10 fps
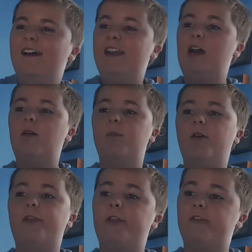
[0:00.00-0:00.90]
Now we're
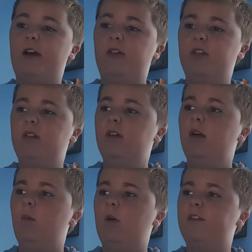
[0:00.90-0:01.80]
both on the ground.
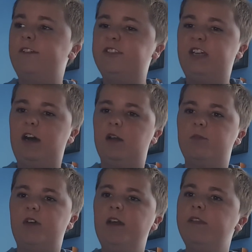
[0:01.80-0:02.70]
One of us out of
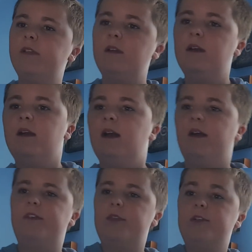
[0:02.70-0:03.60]
breath,
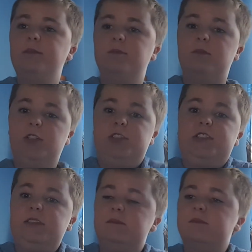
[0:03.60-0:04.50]
and the other
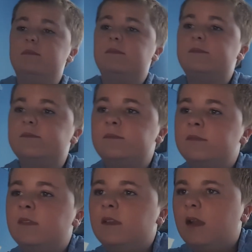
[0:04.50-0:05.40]
hurt.
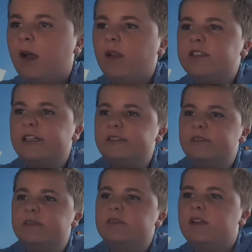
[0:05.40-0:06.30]
I
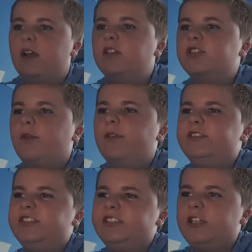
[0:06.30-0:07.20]
looked over to
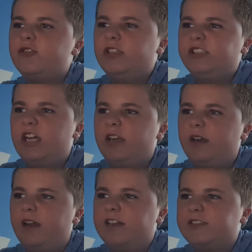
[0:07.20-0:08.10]
see Century
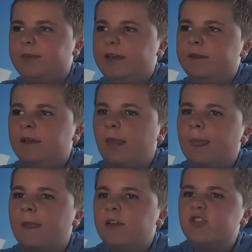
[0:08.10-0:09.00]
standing next to me.
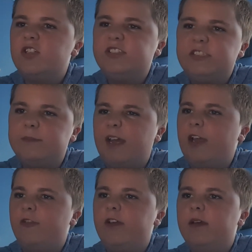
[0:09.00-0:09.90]
She seemed
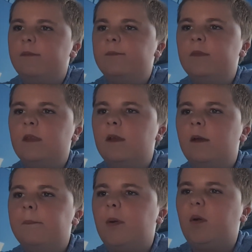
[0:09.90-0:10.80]
angry.
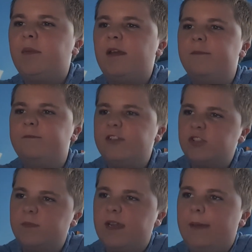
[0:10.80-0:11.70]
But when my
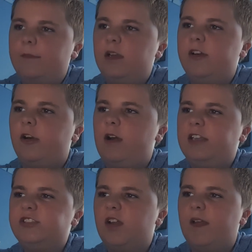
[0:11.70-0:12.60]
vision became clearer, I
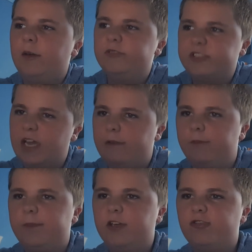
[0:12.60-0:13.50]
saw that it was
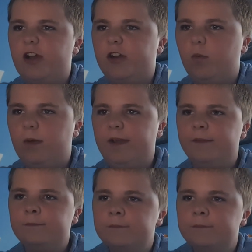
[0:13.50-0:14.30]
Gavin being dragged away.